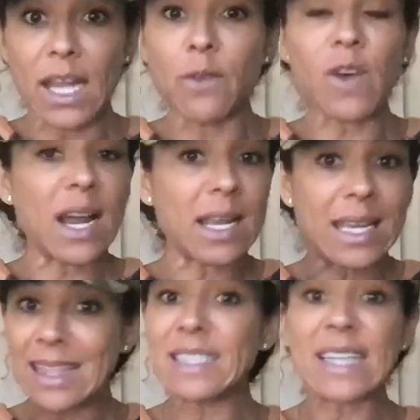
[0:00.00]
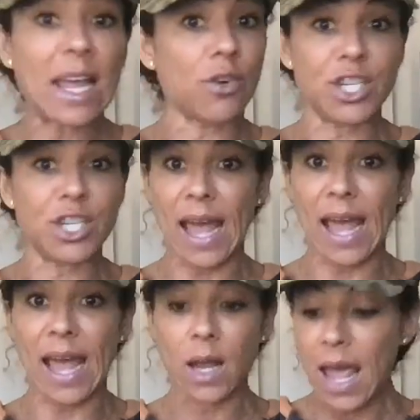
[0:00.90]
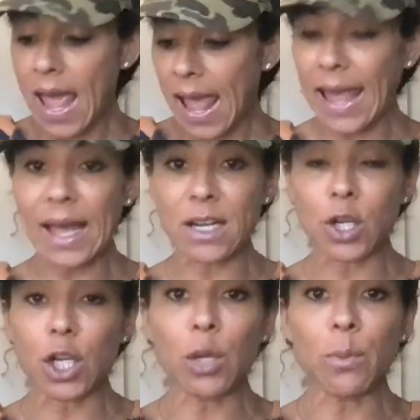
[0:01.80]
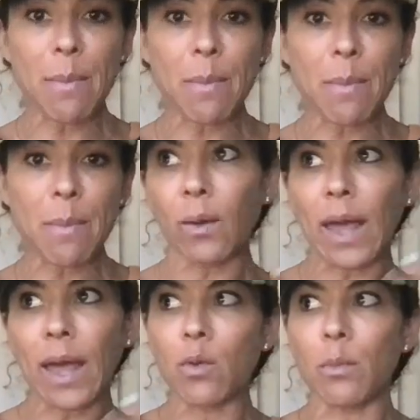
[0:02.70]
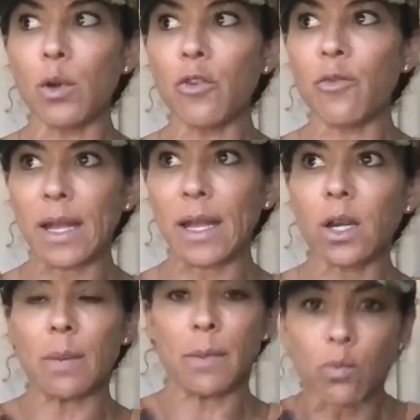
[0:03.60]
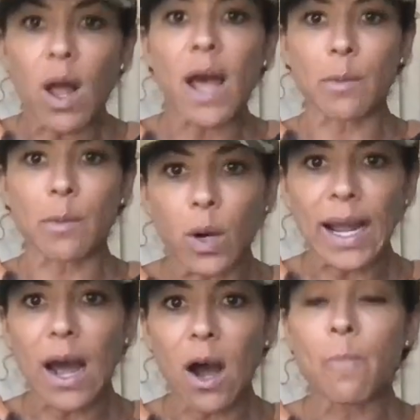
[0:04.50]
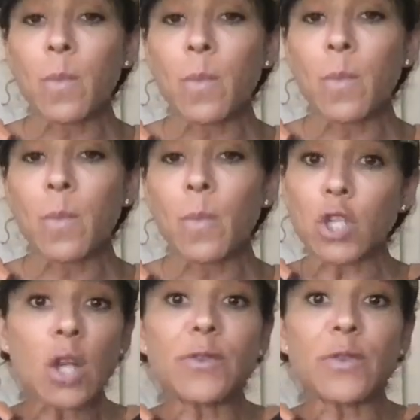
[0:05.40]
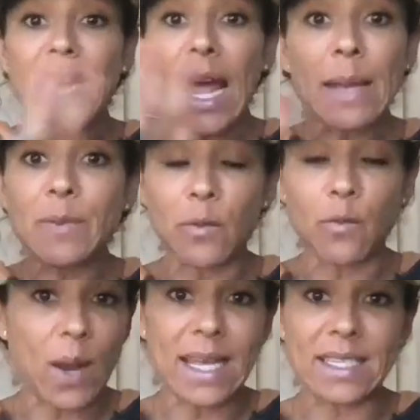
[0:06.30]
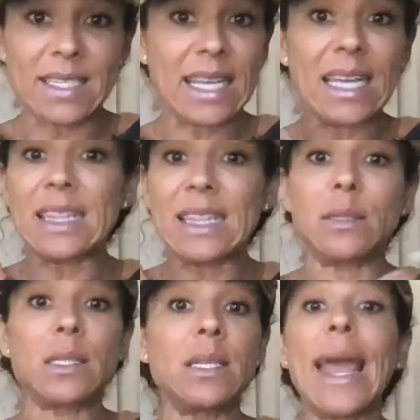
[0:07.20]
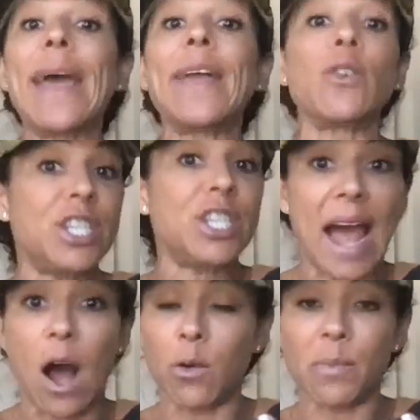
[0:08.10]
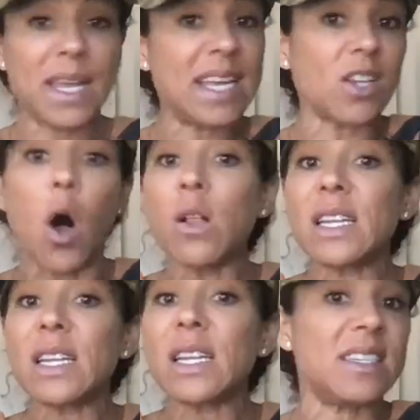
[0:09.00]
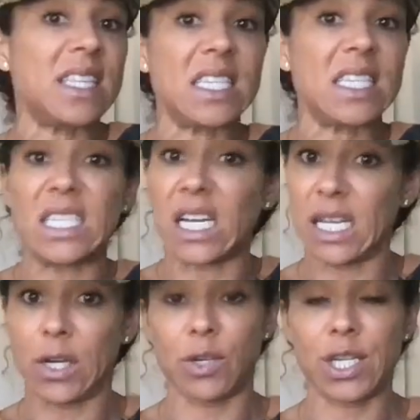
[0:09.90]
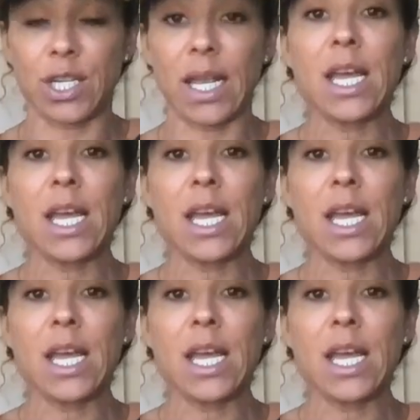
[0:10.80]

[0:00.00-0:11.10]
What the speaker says: You've got to get this energy out. And you might be like, okay, well, movement, good. I'm going to run, I'm going to work out. There's all different types of ways to get this energy out, because all it is this stuck energy.